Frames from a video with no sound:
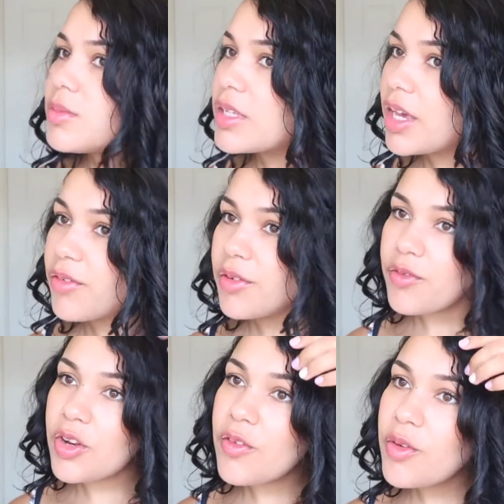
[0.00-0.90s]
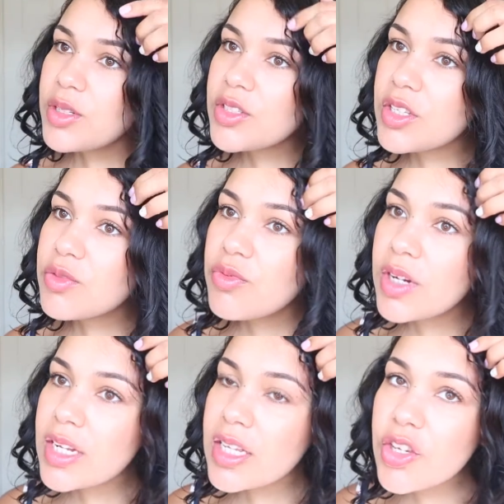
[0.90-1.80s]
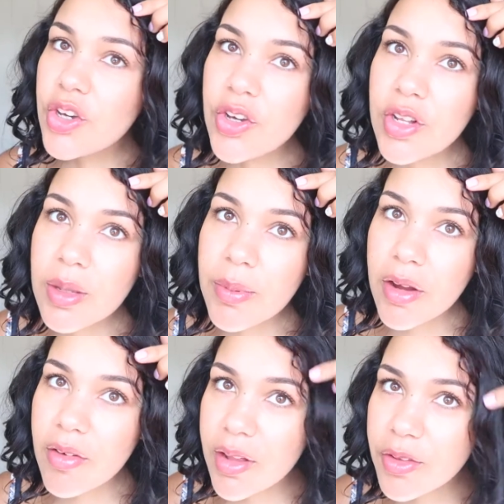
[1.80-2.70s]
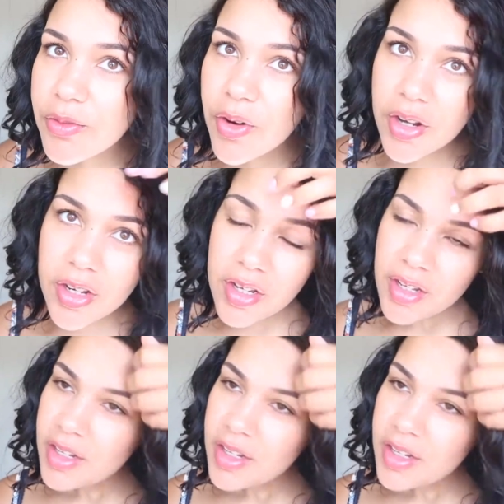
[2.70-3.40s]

Careful on the front. I've always got this really curly bit around the front